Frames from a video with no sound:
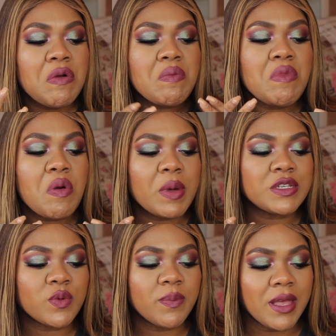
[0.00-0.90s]

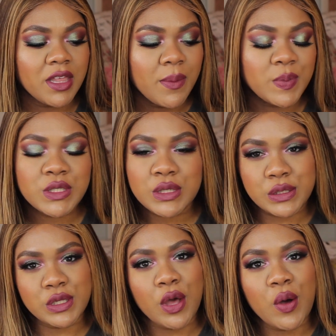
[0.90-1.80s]
moment with my lips,
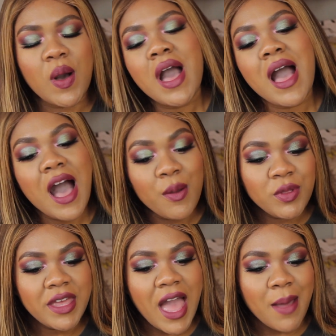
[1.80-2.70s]
so I'm
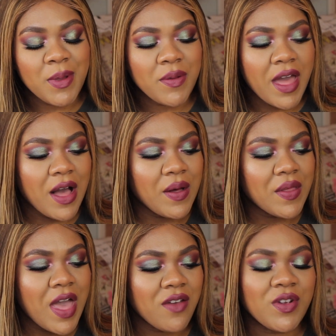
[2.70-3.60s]
really happy with
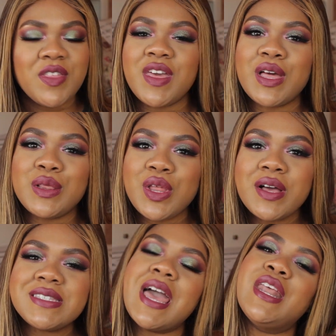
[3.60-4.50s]
how everything
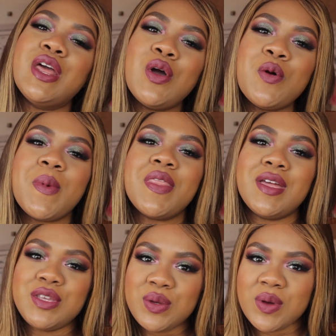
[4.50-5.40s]
looks, and I hope
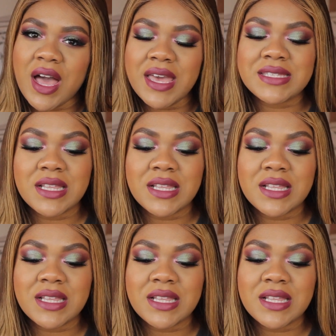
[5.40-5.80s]
that you guys